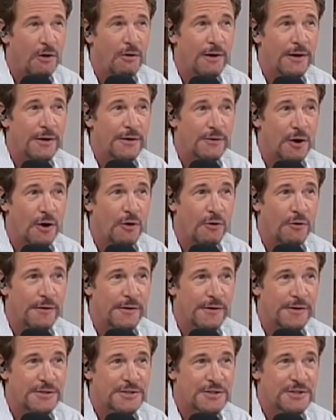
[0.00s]
all I know
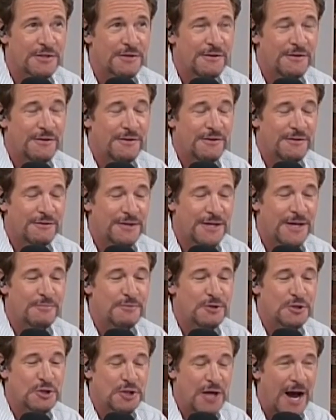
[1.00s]
is you
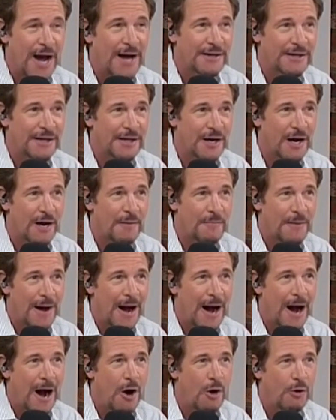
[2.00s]
keep jacking up
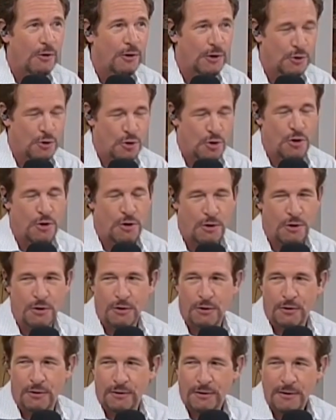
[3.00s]

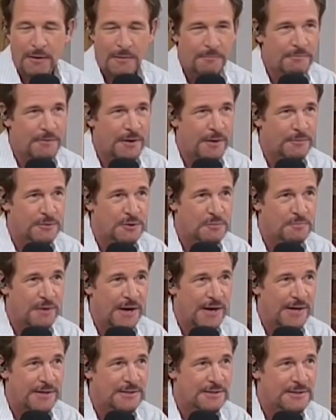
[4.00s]
our people's
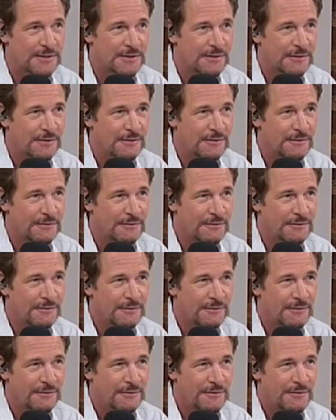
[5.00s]
bets.
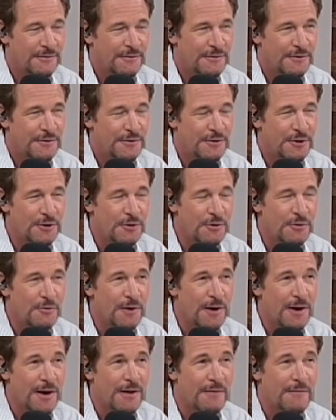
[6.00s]

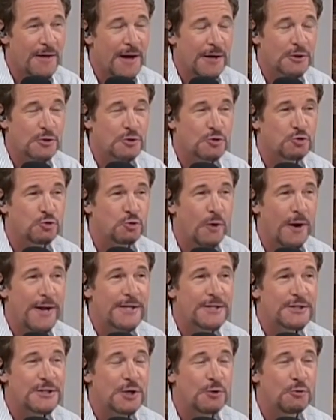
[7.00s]
You and that
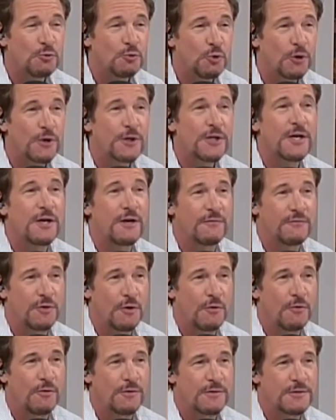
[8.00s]
crazy rookie of
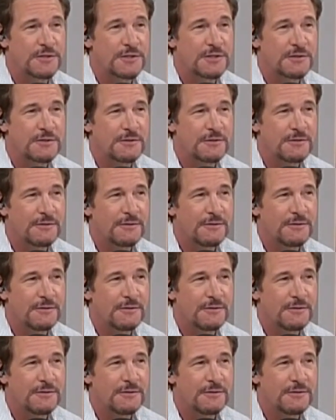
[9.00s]
yours.